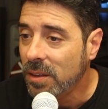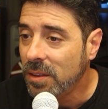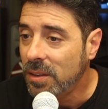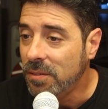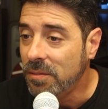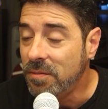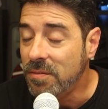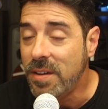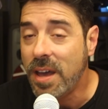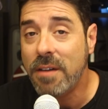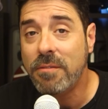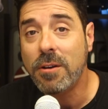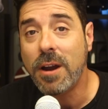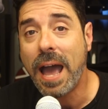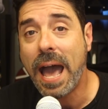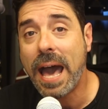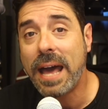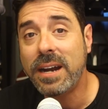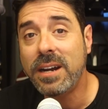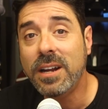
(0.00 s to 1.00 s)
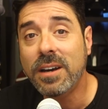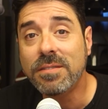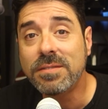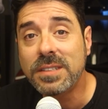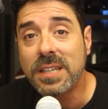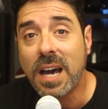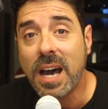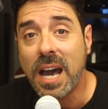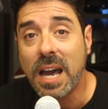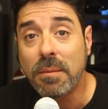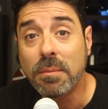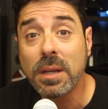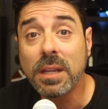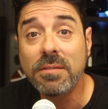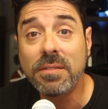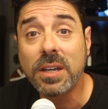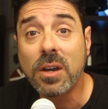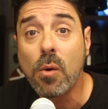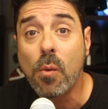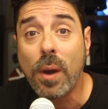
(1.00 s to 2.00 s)
they've never had enough time
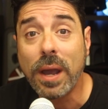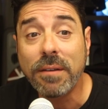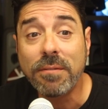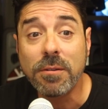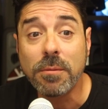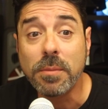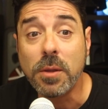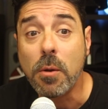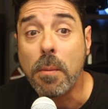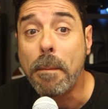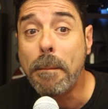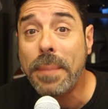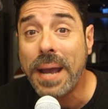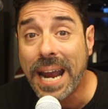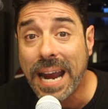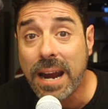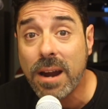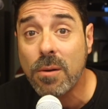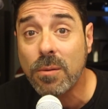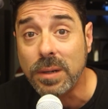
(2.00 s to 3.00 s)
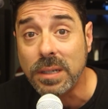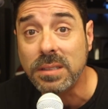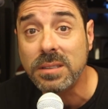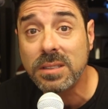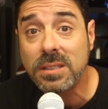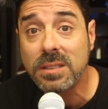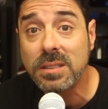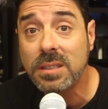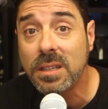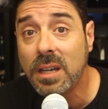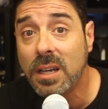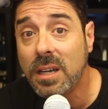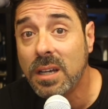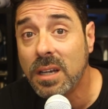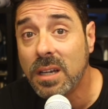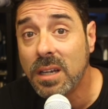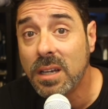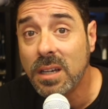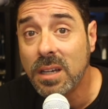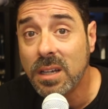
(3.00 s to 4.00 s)
living away from their parents
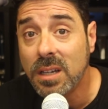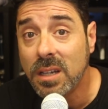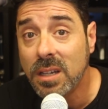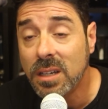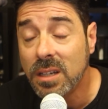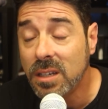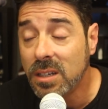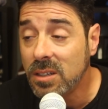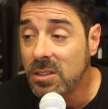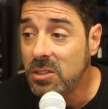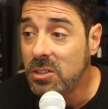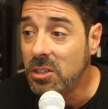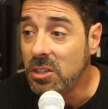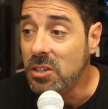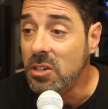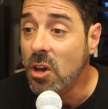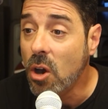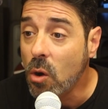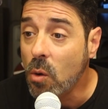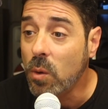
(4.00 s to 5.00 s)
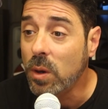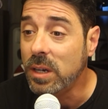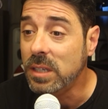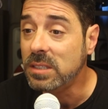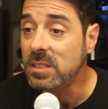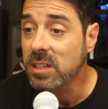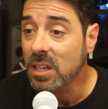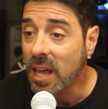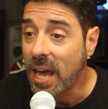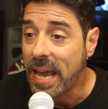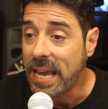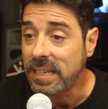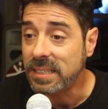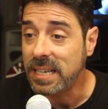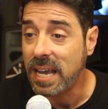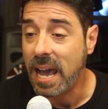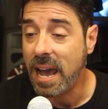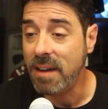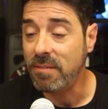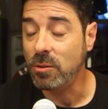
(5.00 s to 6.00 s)
to know what it's like
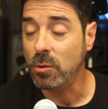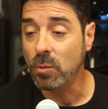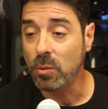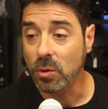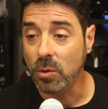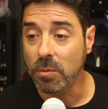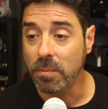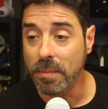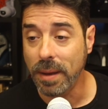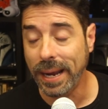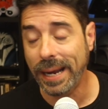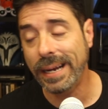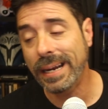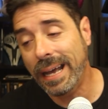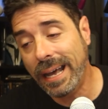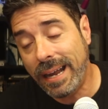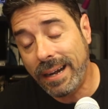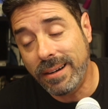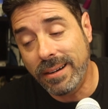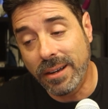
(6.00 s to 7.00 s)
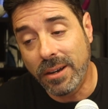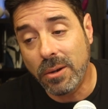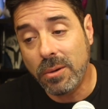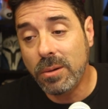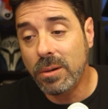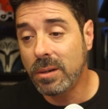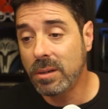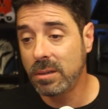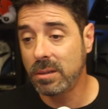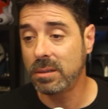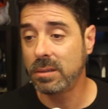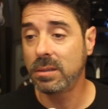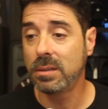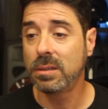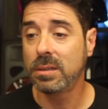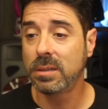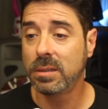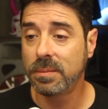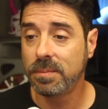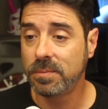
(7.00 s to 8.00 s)
to have a roommate. I don't know.
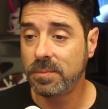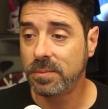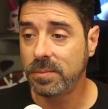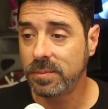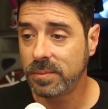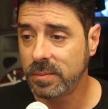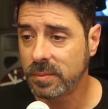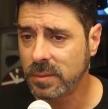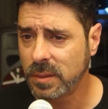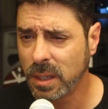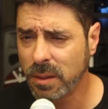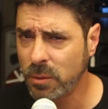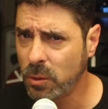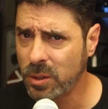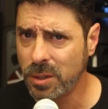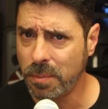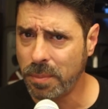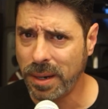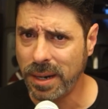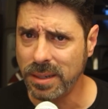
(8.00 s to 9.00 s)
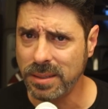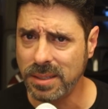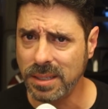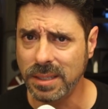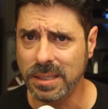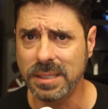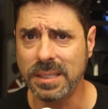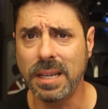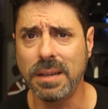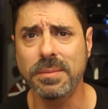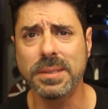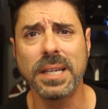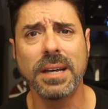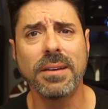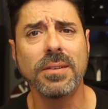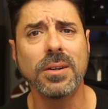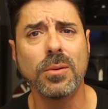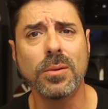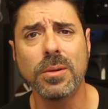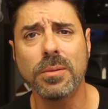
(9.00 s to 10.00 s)
Living with your parents isn't the same as
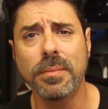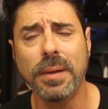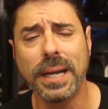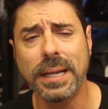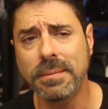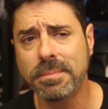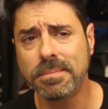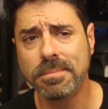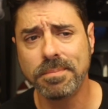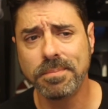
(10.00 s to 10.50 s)
having a roommate.